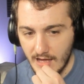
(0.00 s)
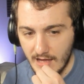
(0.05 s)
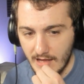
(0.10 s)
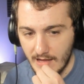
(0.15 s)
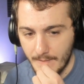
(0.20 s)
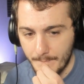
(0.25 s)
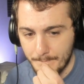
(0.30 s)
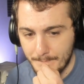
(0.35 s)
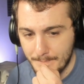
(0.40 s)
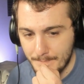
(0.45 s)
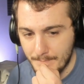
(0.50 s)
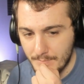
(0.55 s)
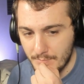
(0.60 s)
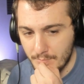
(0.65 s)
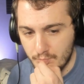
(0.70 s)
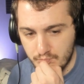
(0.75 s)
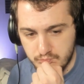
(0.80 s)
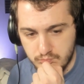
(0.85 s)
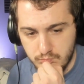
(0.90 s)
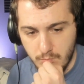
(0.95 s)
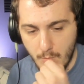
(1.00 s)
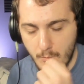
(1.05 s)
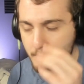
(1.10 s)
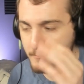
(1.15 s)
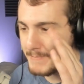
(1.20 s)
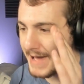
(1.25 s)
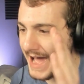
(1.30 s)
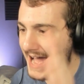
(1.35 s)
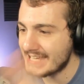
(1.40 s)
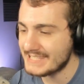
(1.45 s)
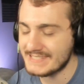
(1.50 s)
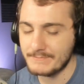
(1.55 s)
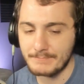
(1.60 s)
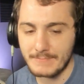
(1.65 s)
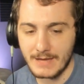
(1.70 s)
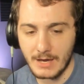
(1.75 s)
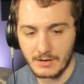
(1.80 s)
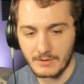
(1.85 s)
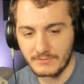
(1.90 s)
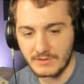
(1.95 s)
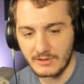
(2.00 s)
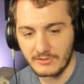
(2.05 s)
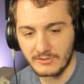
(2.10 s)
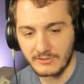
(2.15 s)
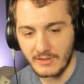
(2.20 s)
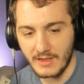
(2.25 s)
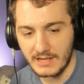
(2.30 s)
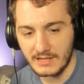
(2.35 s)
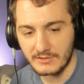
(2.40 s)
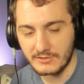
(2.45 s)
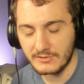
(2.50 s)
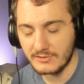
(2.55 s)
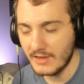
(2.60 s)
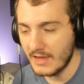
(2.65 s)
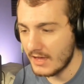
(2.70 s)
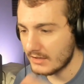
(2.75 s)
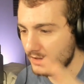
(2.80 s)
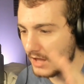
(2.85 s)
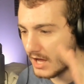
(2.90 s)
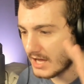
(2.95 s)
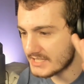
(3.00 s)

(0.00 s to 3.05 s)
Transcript: Massive amount of dislikes.